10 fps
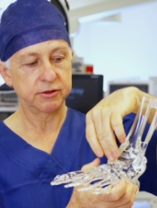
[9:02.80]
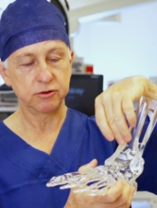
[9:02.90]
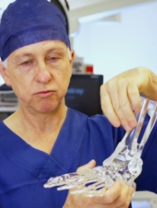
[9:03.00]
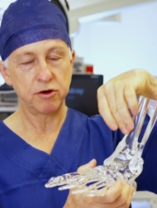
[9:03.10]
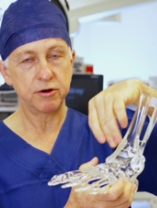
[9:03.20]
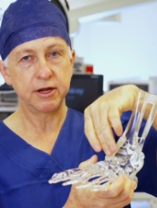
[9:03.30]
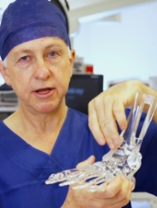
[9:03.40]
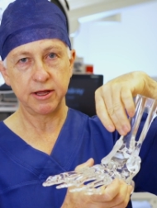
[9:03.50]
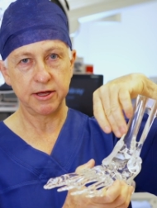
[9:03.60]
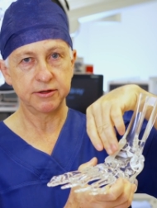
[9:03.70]
because wound
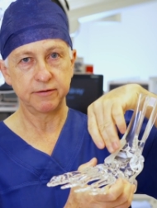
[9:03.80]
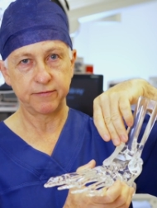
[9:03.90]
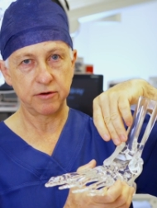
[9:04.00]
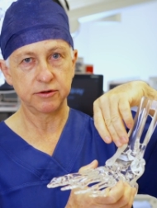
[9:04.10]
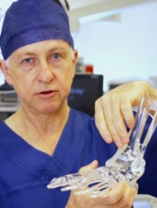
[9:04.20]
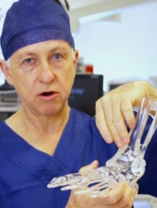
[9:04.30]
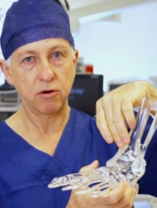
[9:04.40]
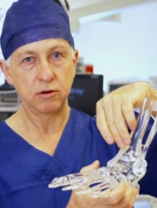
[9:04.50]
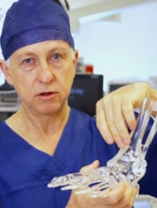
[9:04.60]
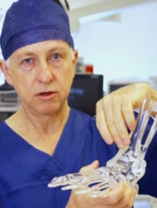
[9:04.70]
healing is the first
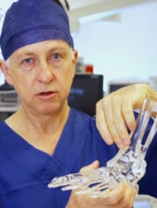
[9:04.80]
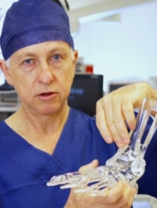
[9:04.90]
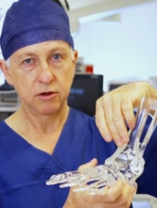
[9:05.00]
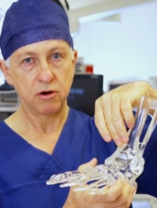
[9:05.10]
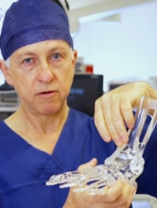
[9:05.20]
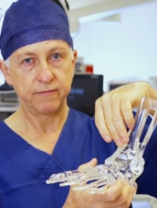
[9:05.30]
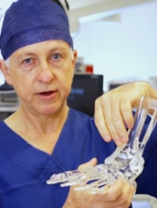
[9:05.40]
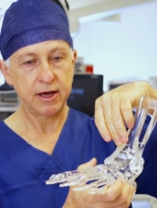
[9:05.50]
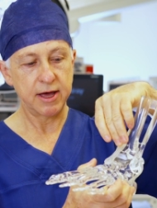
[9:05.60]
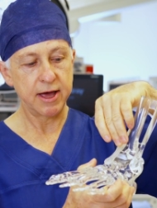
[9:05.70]
goal of
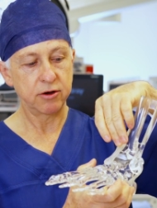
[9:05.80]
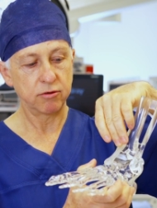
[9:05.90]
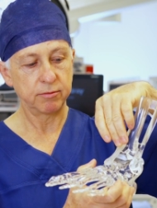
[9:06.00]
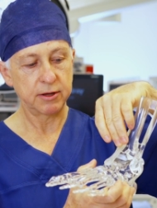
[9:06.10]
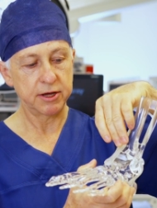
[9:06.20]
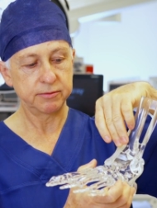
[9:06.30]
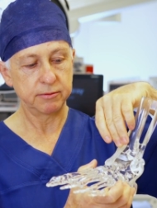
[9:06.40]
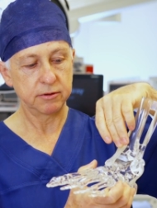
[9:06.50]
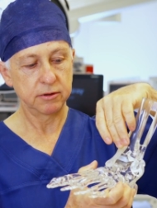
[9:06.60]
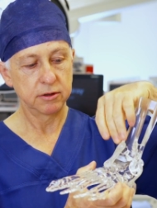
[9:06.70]
ankle
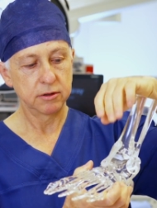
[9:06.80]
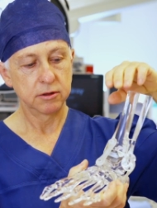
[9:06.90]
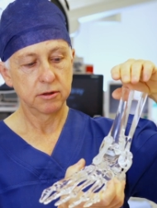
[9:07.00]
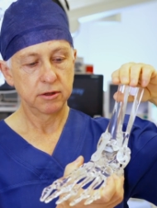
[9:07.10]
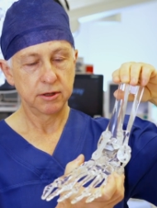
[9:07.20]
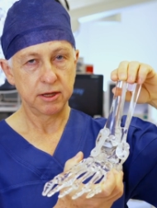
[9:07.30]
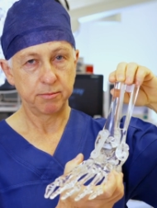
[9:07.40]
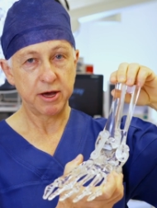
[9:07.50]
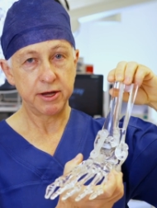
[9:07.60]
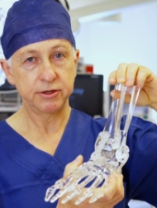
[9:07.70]
replacement. Now the
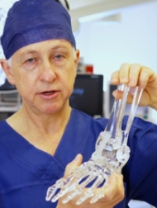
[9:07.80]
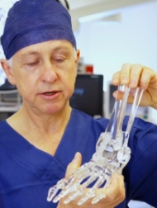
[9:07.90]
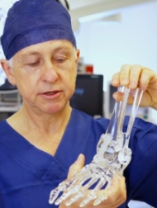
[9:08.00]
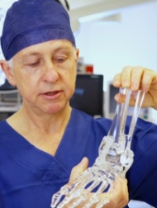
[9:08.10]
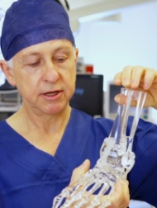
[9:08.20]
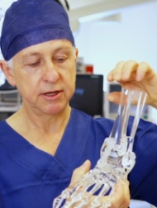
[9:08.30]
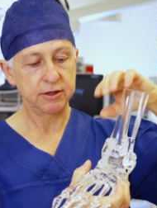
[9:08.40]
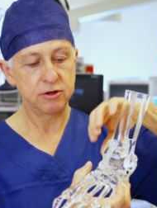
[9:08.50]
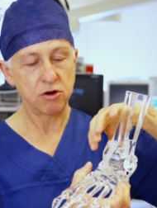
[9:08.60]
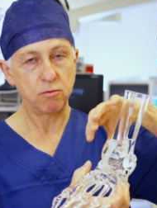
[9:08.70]
patient
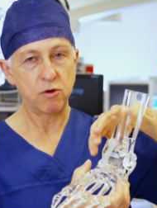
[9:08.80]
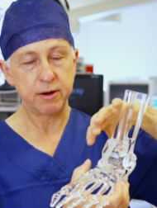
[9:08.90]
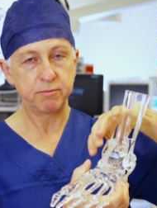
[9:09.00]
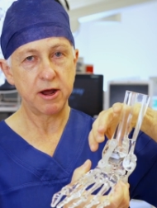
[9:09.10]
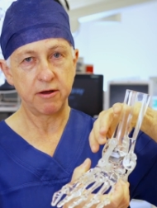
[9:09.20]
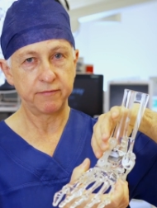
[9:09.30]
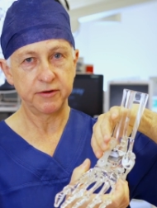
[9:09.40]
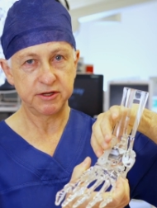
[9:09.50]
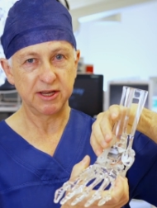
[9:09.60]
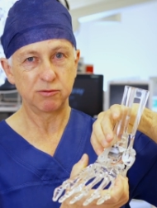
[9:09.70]
is non-weight bearing for
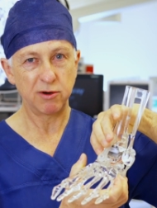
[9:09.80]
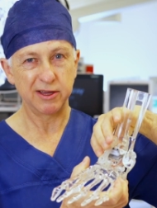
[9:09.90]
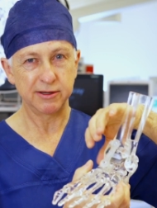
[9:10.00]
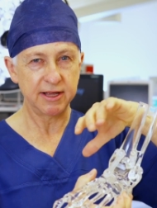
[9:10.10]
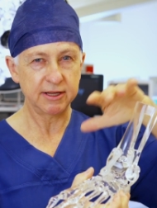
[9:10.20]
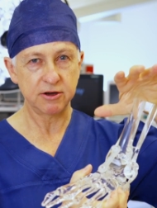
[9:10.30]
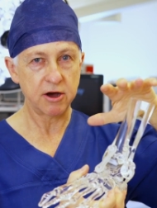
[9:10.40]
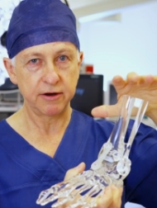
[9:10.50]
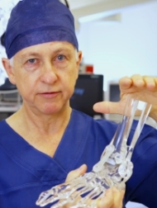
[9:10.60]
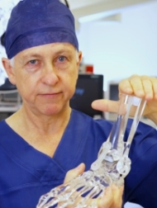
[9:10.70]
6 weeks, and that's
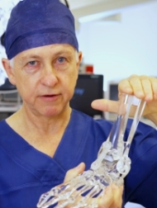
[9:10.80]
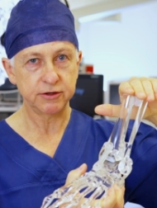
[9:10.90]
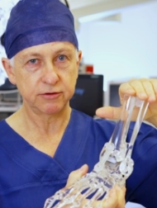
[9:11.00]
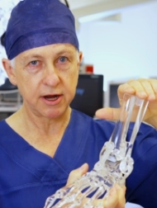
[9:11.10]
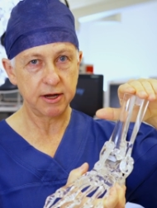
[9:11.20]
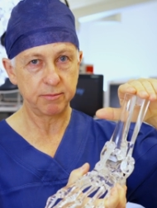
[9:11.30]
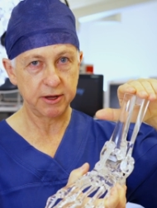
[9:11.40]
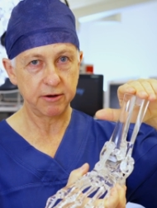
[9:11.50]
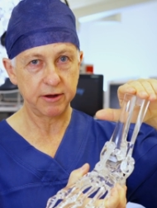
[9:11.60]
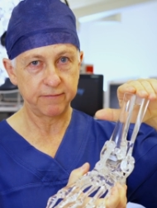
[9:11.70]
kind of the frustrating
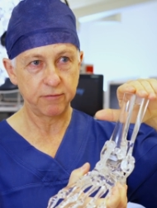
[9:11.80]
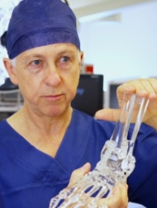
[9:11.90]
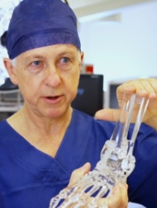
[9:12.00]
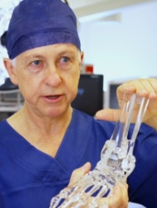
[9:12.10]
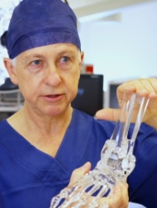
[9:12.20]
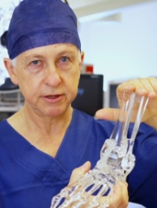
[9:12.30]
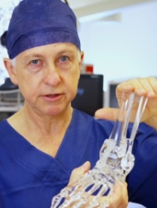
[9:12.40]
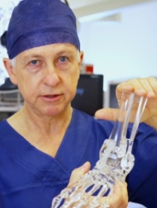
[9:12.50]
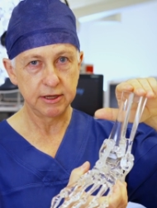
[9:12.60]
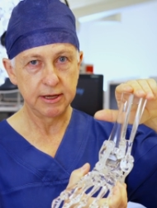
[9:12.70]
period for
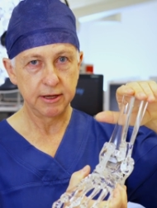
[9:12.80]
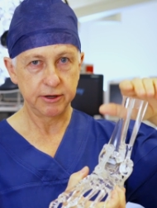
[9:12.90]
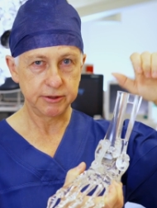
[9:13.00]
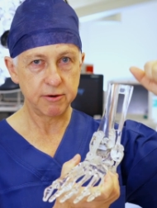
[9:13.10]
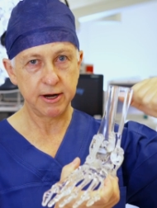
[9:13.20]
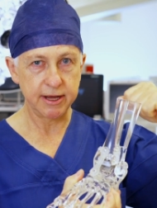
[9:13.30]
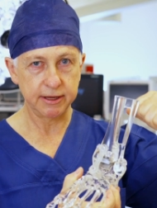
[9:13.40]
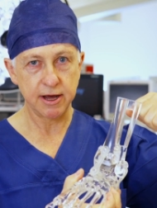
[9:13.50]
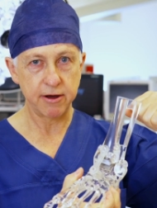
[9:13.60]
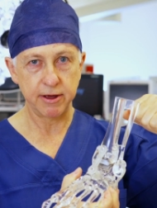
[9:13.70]
patients, because you want to get
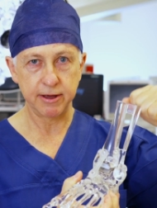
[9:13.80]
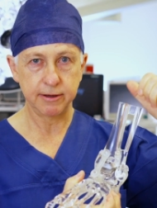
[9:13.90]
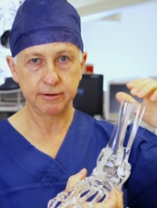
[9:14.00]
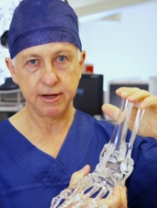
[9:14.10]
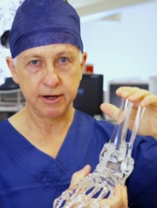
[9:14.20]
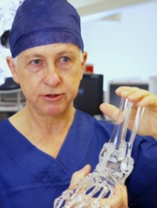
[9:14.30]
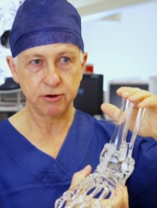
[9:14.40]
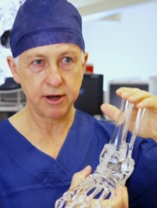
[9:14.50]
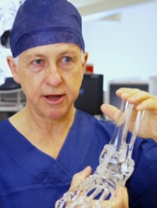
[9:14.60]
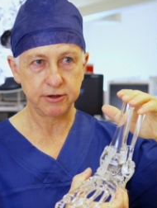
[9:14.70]
going and
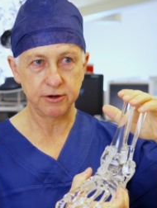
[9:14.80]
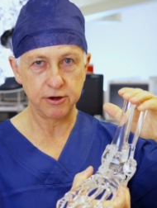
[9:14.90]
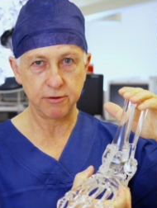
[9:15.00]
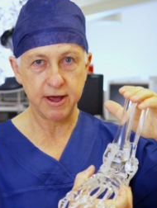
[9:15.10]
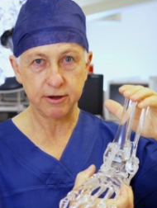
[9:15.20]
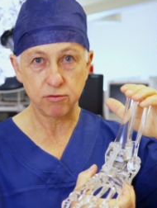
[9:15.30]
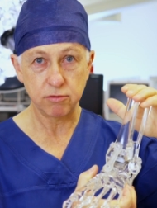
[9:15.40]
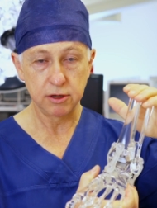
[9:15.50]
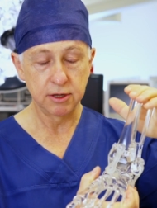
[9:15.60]
try out your new ankle,